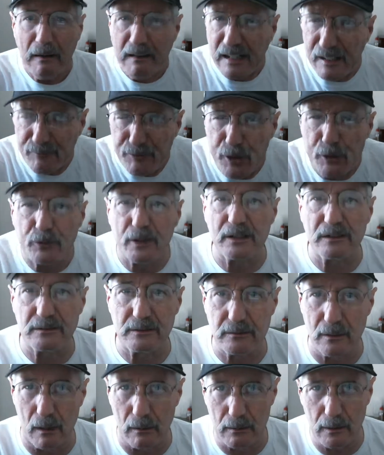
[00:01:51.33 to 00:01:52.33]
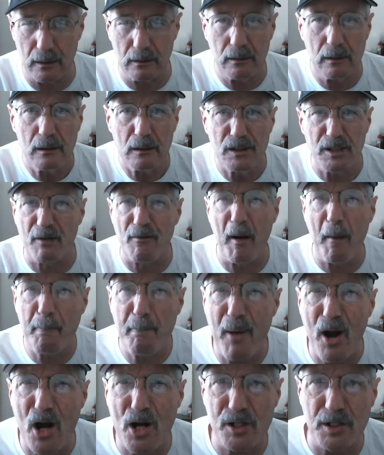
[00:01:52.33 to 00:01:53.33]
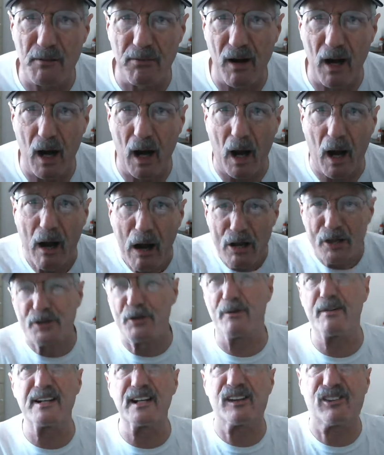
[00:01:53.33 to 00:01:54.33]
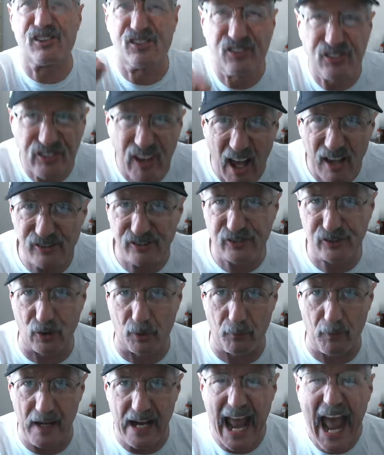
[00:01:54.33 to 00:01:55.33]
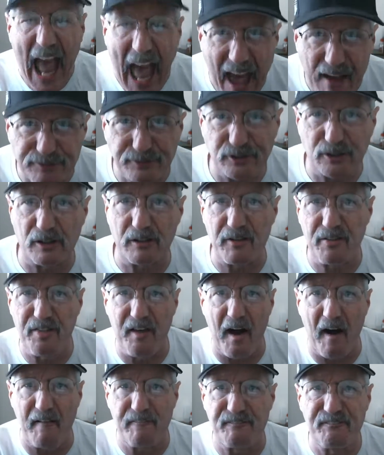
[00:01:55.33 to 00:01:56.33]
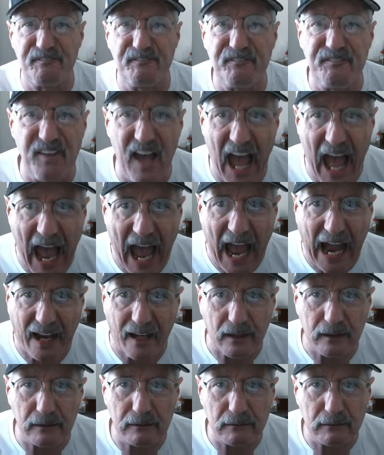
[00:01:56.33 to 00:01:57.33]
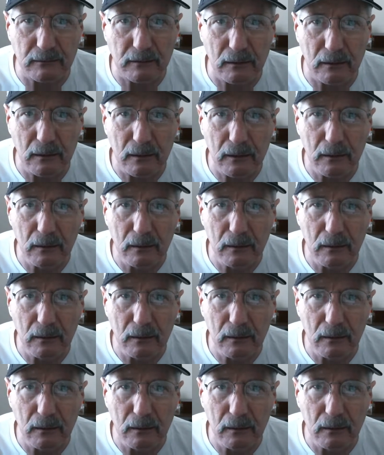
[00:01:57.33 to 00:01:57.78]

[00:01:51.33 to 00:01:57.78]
And if you condone it, you're a murderer. You're an accessory after the fact.